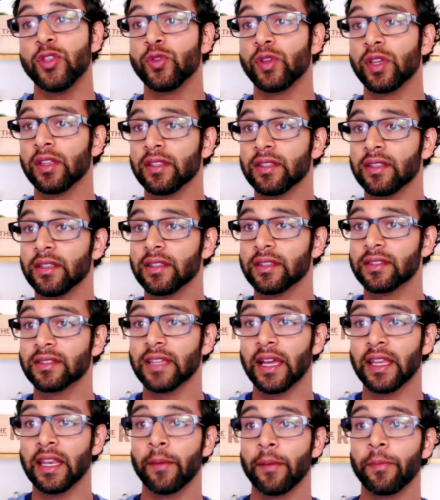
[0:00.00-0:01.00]
you can
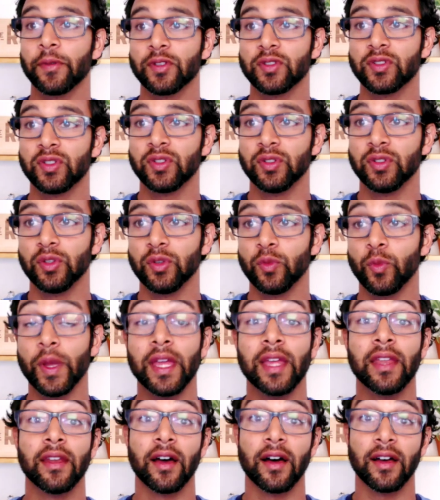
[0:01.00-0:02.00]
sign up to
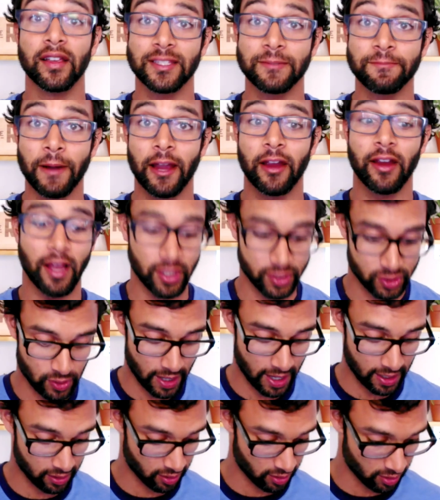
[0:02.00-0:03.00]
win a Spire Health
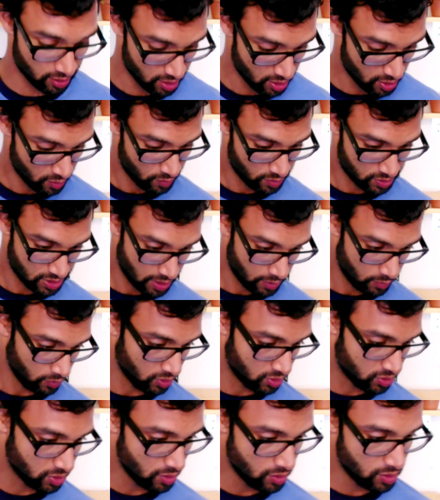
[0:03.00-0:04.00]
Tracker, which I will
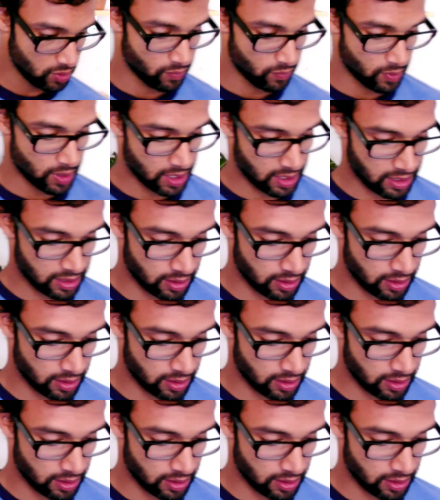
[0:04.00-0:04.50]
show you right